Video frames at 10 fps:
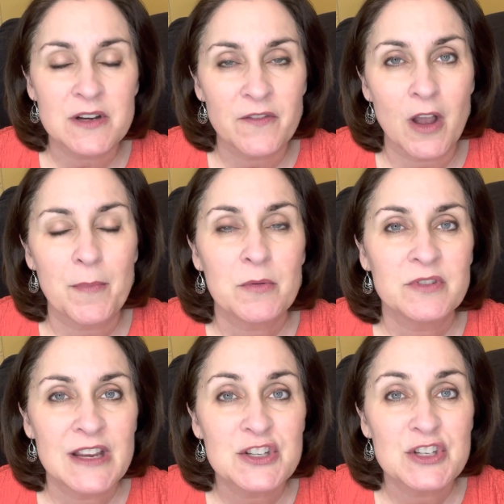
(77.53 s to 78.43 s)
develop a
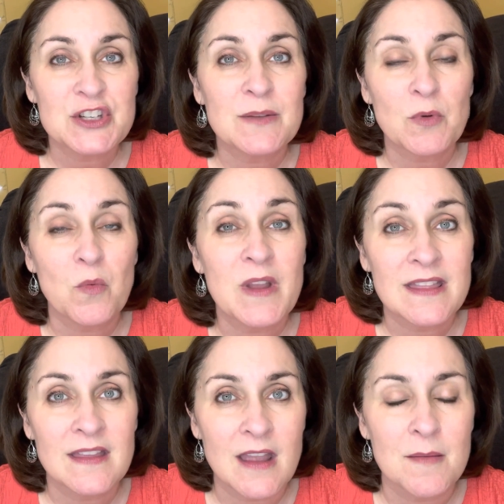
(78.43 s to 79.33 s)
relationship
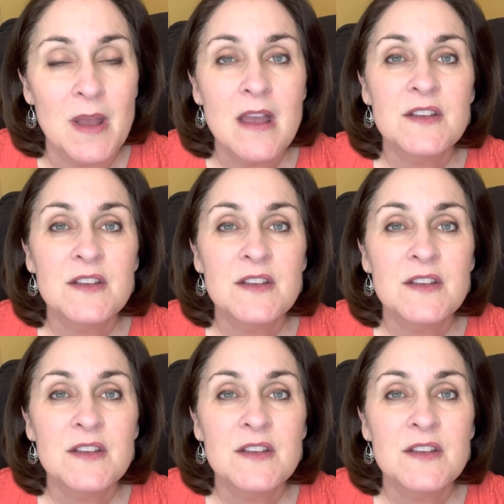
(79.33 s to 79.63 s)
with them.